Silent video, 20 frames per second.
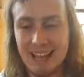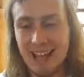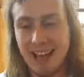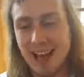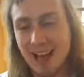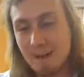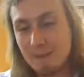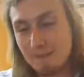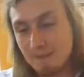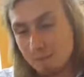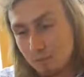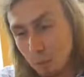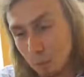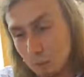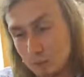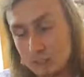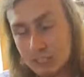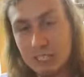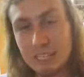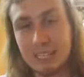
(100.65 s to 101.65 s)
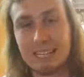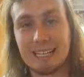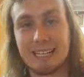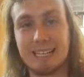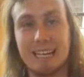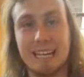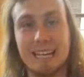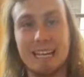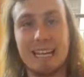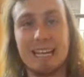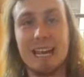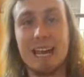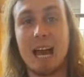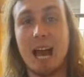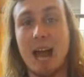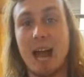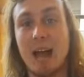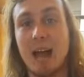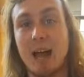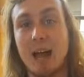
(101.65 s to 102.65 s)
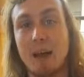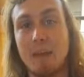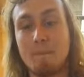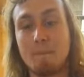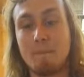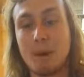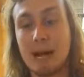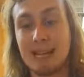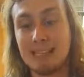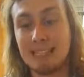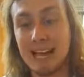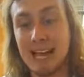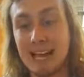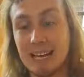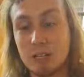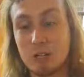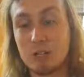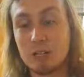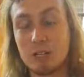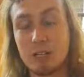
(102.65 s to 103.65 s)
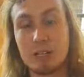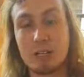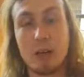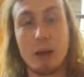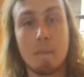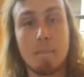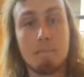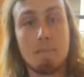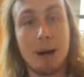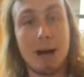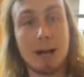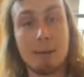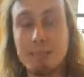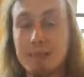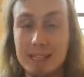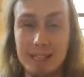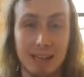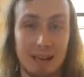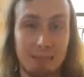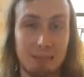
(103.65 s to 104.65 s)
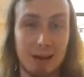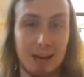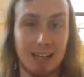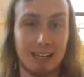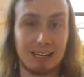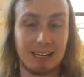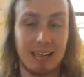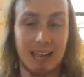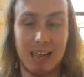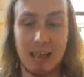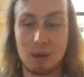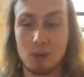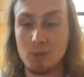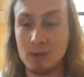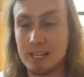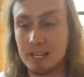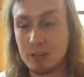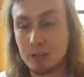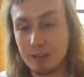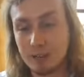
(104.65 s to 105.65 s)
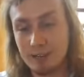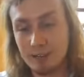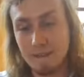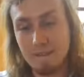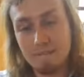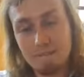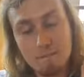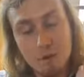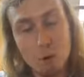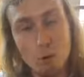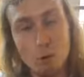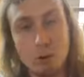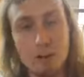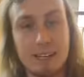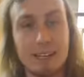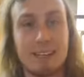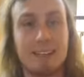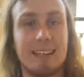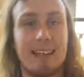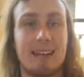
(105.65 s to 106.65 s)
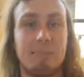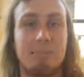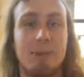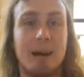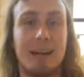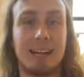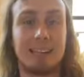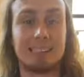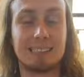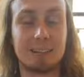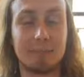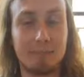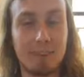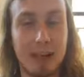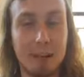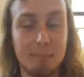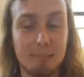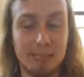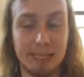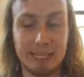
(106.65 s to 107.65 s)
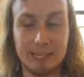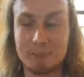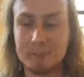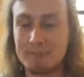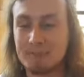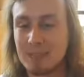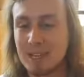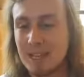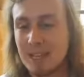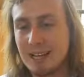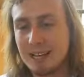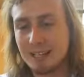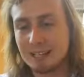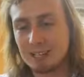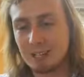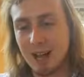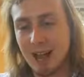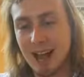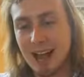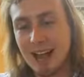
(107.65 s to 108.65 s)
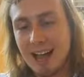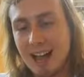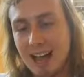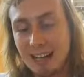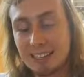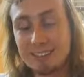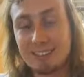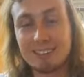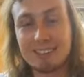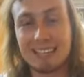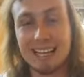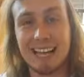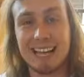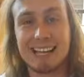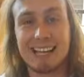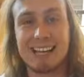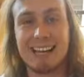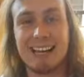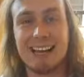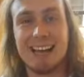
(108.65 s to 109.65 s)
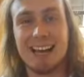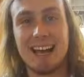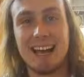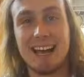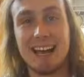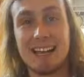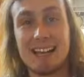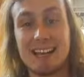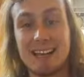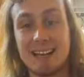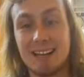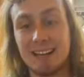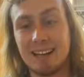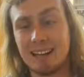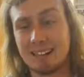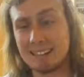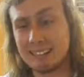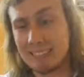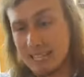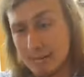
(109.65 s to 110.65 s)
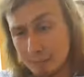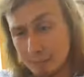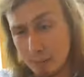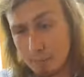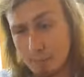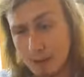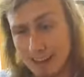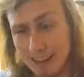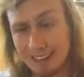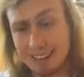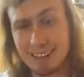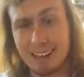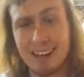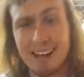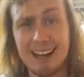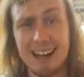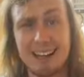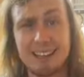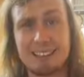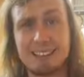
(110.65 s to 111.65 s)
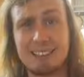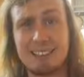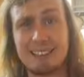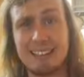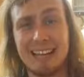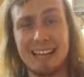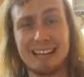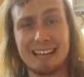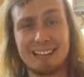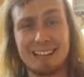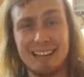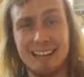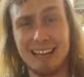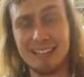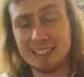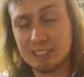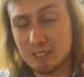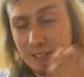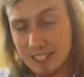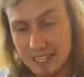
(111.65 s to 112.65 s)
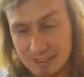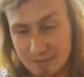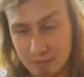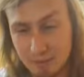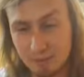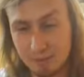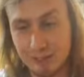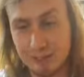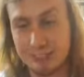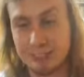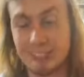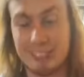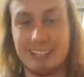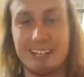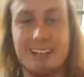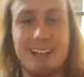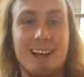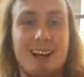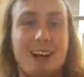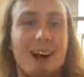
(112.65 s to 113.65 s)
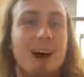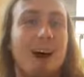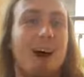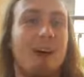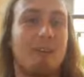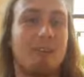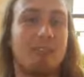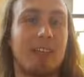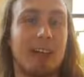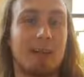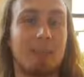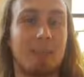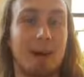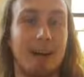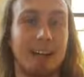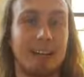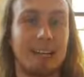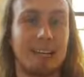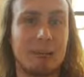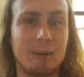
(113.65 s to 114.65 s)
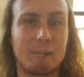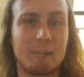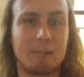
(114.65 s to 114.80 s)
Unfortunately, my dad couldn't buy me that bike, and we couldn't afford that bike as a family. So I had to take a cheaper bike. I had to take the entry-level version of that bike.